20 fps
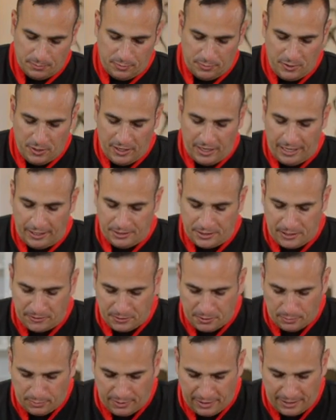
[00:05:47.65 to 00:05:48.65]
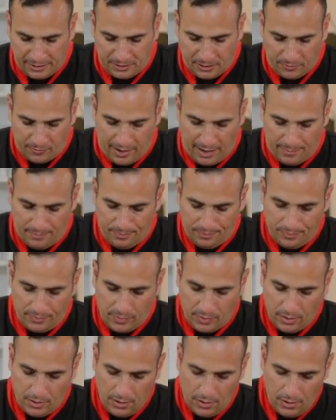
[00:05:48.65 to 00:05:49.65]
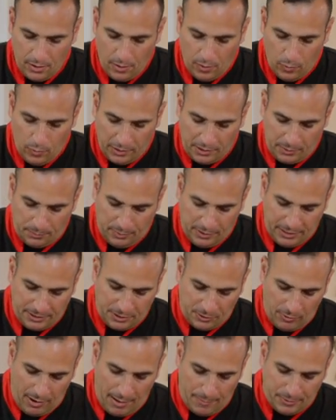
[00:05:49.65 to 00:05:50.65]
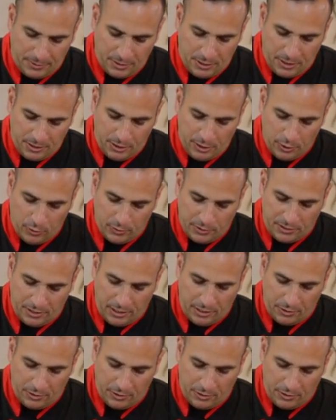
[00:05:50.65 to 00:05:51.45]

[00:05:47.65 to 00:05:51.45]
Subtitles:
You're going to get yourself some plastic wrap. What the plastic wrap is going to do is